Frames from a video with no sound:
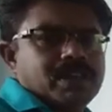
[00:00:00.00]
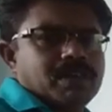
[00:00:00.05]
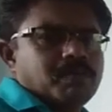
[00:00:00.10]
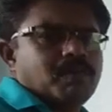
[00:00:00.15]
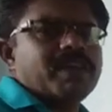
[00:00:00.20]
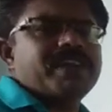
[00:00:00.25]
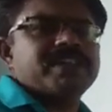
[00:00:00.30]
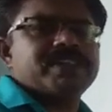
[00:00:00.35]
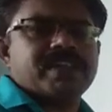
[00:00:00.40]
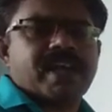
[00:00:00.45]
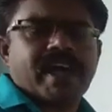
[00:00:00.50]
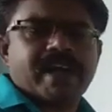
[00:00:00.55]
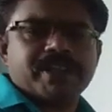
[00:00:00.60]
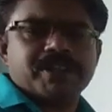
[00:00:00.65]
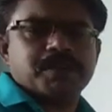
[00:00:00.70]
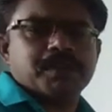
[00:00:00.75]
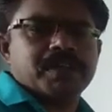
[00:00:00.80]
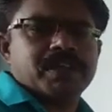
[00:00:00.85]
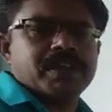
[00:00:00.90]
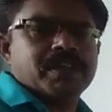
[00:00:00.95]
What is
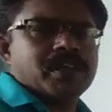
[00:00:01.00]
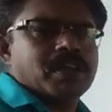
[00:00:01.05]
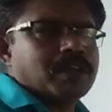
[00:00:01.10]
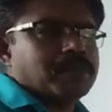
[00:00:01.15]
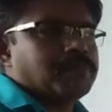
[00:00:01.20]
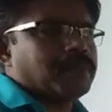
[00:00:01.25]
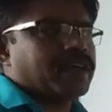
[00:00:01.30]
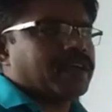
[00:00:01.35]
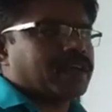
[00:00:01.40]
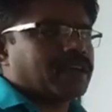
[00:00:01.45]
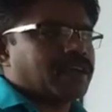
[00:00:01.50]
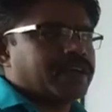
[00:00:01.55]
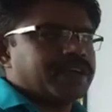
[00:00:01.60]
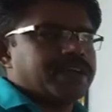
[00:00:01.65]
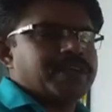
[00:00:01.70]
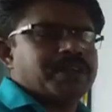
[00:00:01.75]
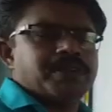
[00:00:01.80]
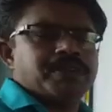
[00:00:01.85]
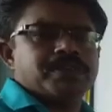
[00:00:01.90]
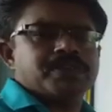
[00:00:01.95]
actually by
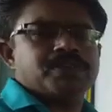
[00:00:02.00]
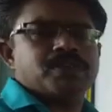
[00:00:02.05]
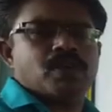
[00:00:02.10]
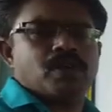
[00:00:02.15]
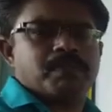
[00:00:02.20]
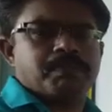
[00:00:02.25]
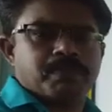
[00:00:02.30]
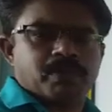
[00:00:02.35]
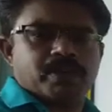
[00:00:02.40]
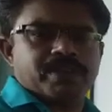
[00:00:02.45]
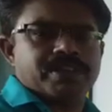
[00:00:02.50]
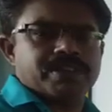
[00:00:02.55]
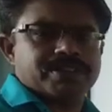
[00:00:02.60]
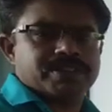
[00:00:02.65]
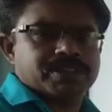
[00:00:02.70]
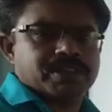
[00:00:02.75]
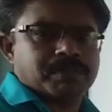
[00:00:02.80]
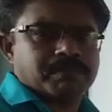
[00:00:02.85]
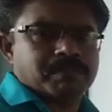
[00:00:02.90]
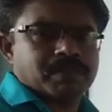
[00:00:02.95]
continuous or
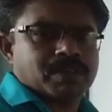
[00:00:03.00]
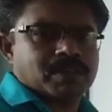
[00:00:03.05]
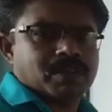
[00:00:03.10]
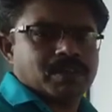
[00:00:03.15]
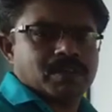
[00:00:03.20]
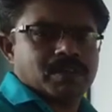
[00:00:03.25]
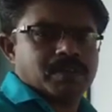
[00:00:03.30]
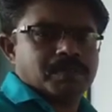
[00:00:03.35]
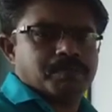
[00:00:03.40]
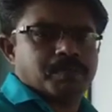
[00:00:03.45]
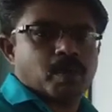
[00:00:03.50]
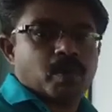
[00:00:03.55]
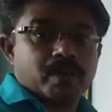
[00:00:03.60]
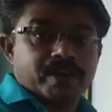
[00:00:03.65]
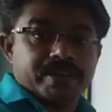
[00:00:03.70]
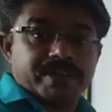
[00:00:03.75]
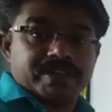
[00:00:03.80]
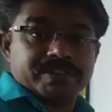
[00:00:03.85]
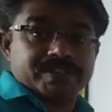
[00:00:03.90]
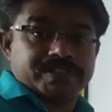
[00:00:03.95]
progressive?
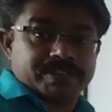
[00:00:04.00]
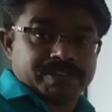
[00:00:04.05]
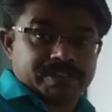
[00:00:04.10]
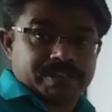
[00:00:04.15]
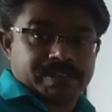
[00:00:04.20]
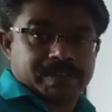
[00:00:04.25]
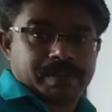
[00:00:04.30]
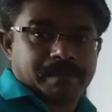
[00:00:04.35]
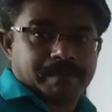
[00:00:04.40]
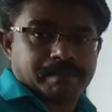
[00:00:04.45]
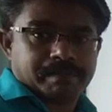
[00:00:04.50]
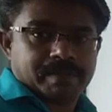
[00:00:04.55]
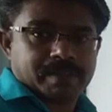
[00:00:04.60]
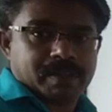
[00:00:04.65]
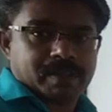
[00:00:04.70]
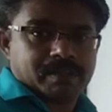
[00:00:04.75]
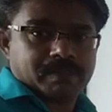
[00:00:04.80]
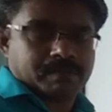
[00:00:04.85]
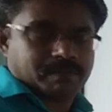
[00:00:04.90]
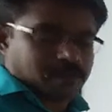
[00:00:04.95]

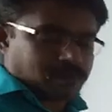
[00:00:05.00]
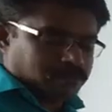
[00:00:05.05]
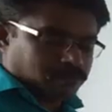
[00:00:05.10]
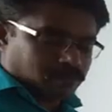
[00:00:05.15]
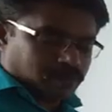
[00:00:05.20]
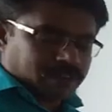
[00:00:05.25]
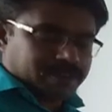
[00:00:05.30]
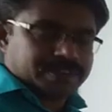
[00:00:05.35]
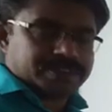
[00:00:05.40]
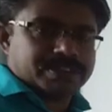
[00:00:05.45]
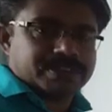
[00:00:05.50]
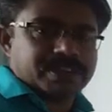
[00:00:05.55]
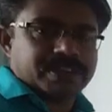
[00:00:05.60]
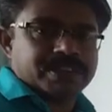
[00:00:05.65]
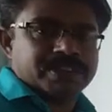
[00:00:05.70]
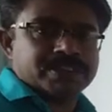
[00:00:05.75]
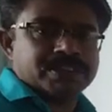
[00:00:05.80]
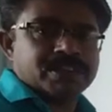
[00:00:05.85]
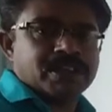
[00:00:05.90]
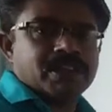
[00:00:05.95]
Progressing from one
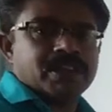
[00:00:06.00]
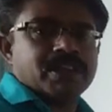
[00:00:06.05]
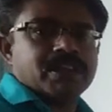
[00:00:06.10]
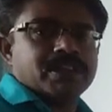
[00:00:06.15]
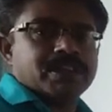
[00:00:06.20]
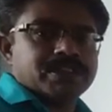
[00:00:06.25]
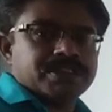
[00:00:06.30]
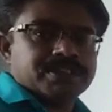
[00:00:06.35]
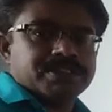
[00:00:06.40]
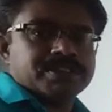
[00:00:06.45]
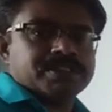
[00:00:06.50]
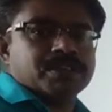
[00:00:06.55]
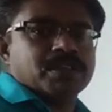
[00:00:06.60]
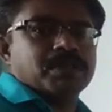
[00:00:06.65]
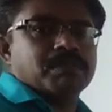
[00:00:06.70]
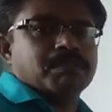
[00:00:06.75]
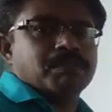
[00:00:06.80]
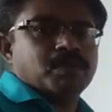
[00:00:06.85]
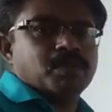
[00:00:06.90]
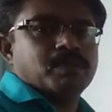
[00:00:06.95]
stage, it is
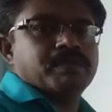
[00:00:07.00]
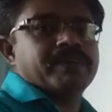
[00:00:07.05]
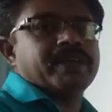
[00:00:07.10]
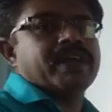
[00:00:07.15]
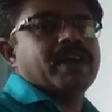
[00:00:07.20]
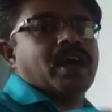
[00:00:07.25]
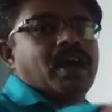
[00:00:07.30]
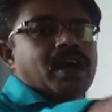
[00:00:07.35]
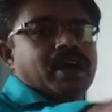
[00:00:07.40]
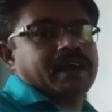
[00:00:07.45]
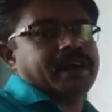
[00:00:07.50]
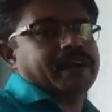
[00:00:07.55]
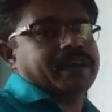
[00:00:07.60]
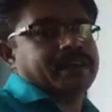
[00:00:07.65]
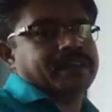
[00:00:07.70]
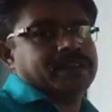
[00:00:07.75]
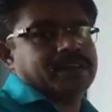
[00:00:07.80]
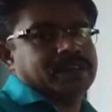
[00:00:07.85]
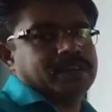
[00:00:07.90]
moving ahead.